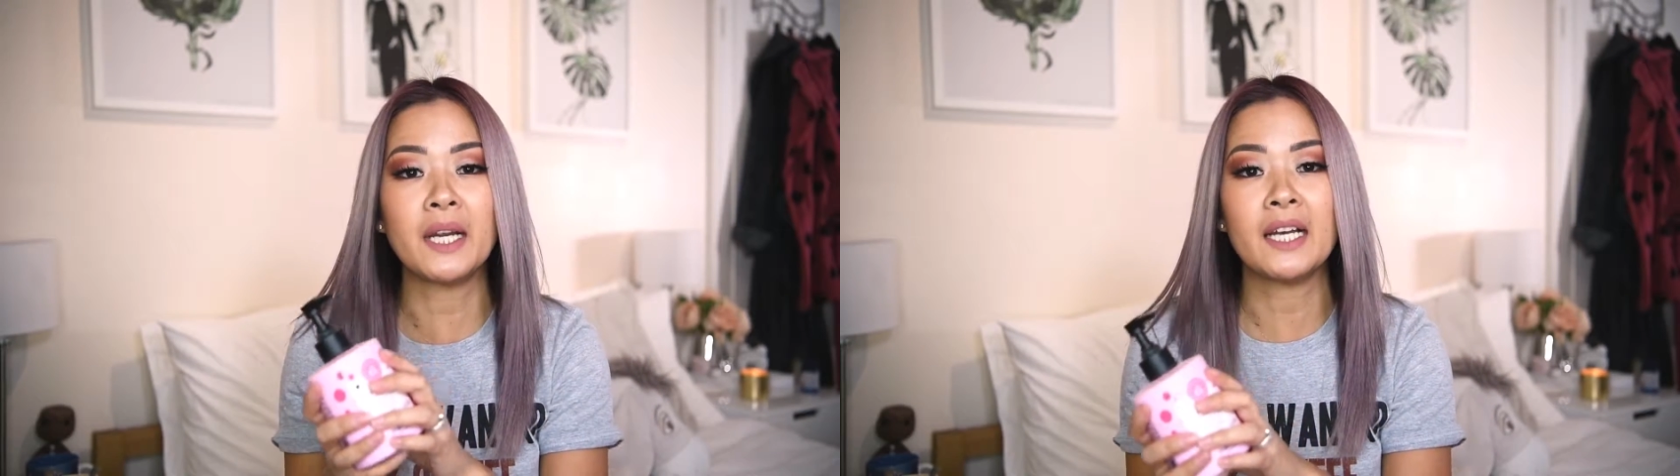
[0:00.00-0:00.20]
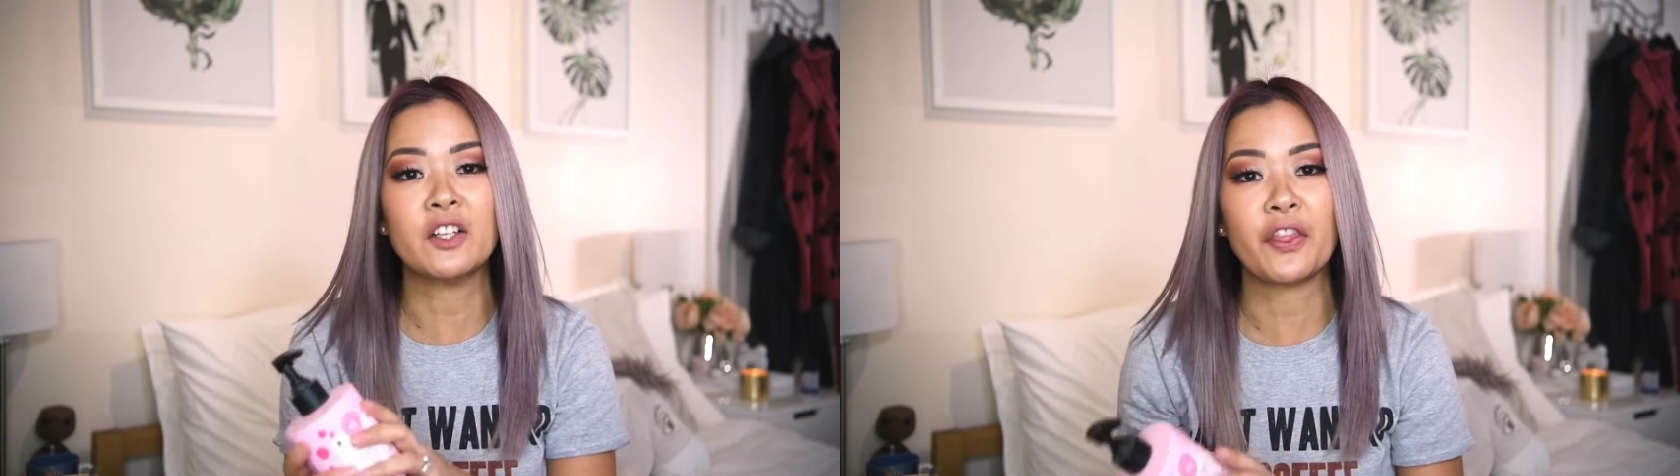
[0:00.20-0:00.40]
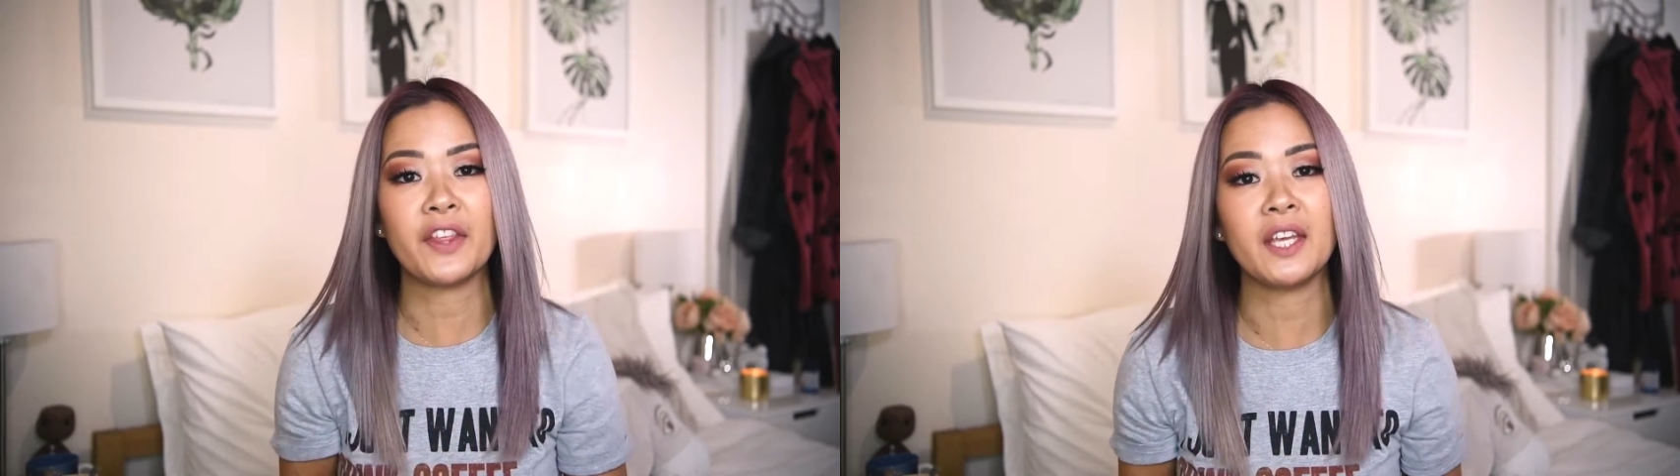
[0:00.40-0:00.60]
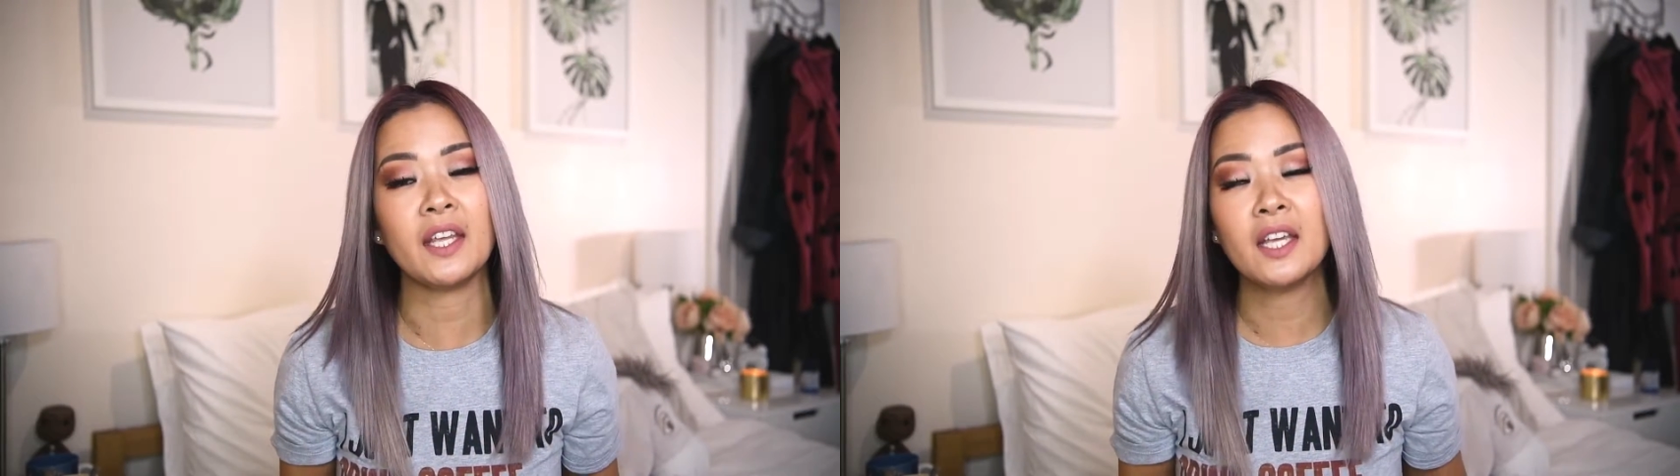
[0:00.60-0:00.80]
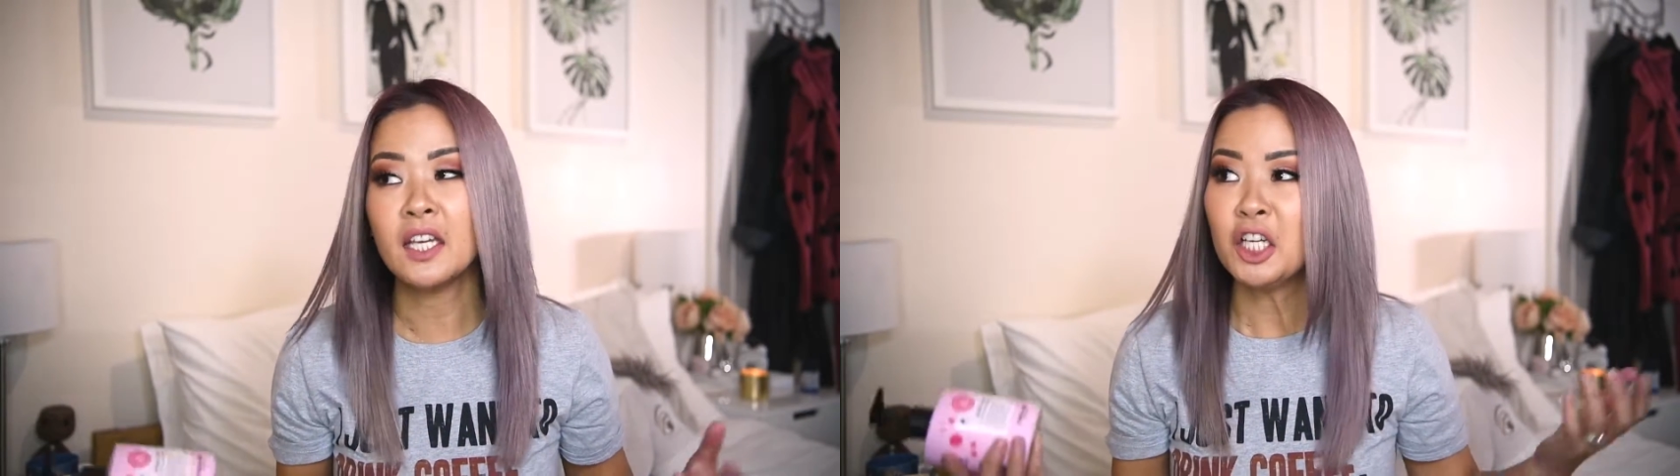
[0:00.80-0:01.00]
healthy
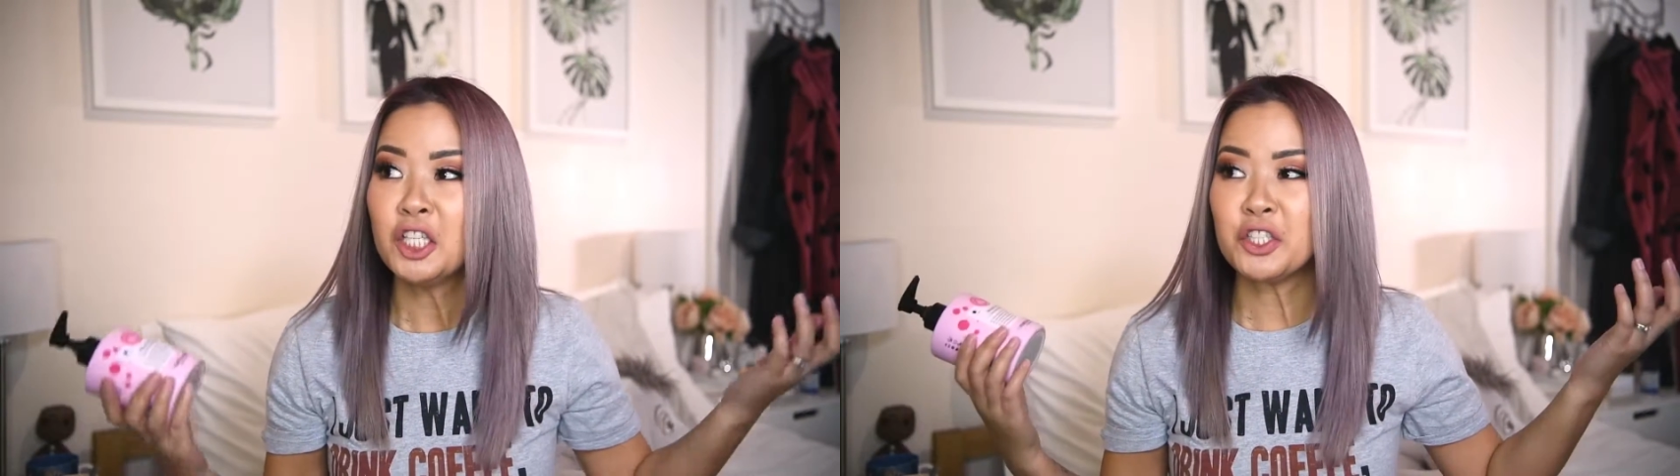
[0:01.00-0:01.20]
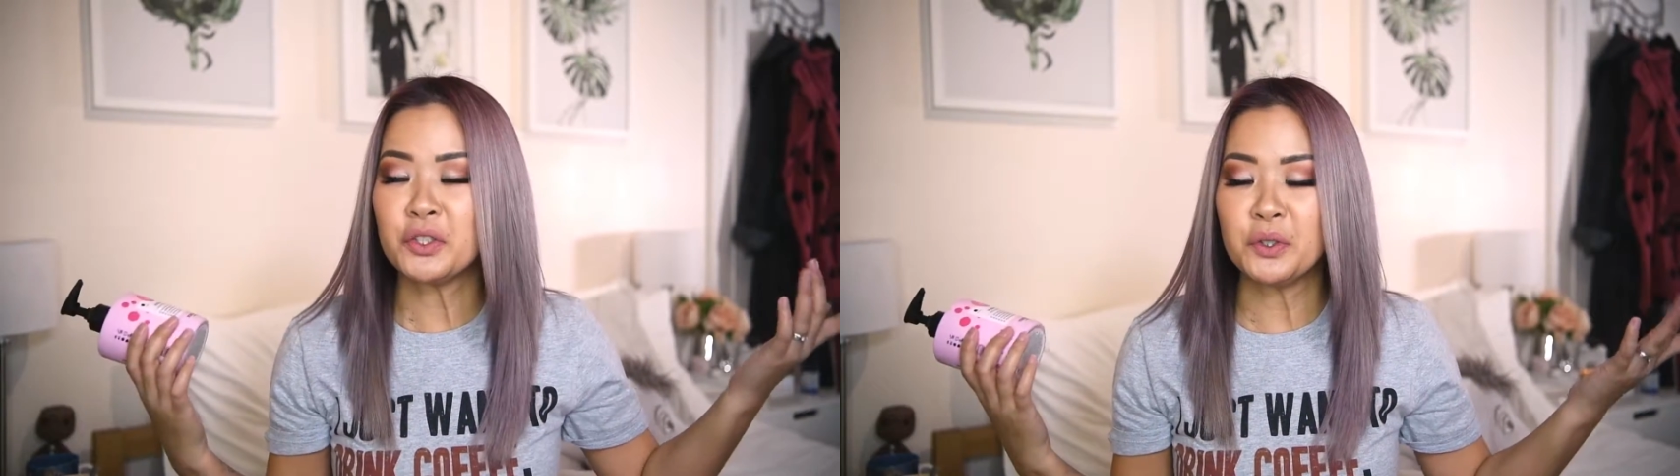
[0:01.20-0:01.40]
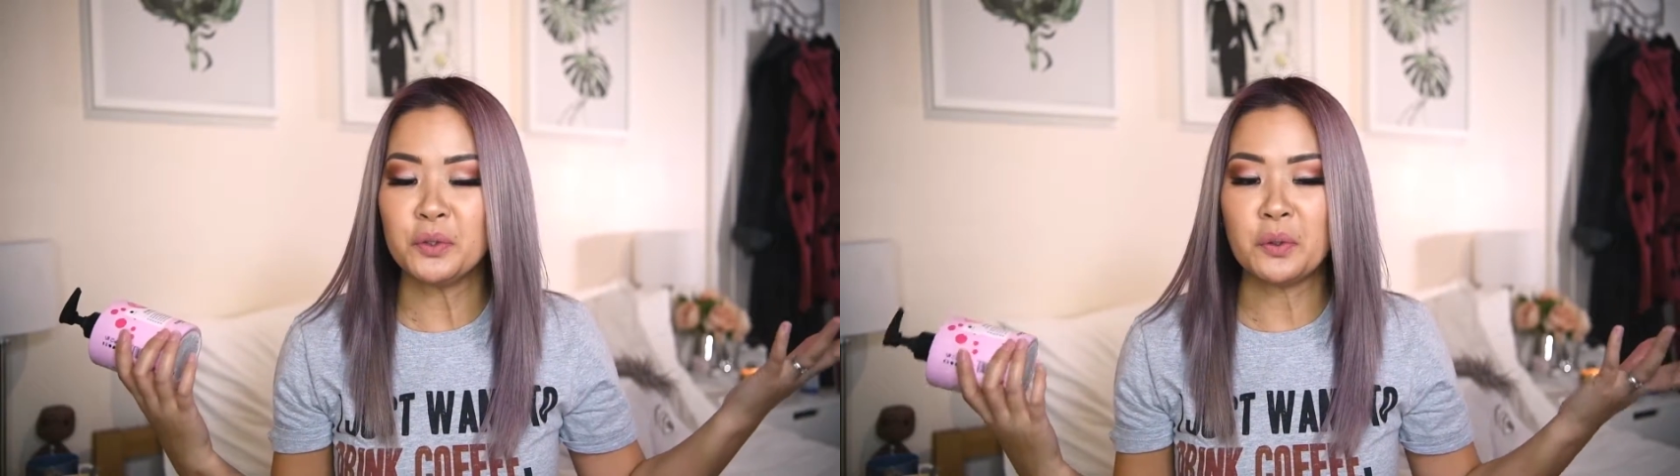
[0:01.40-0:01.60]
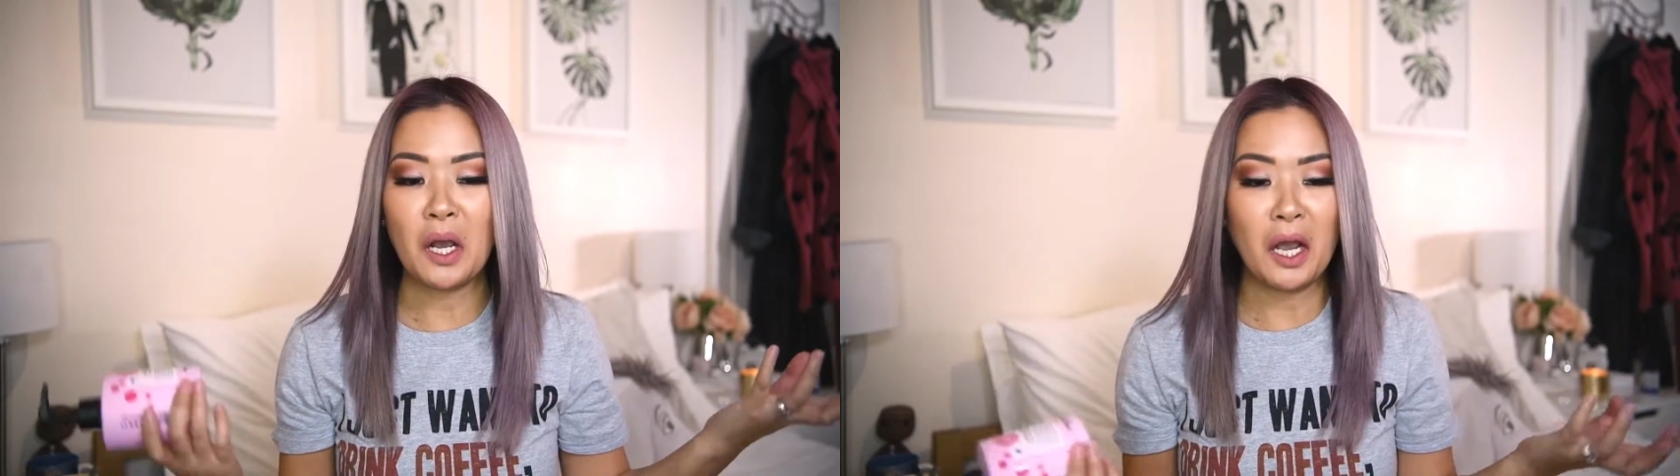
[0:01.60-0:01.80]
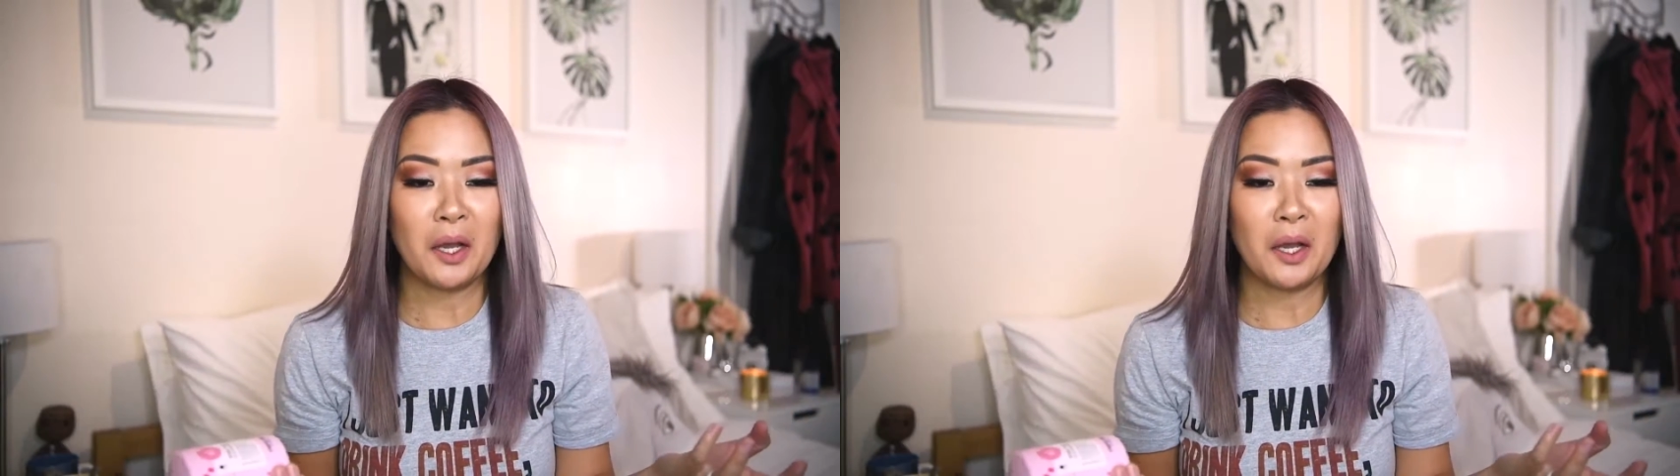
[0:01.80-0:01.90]
to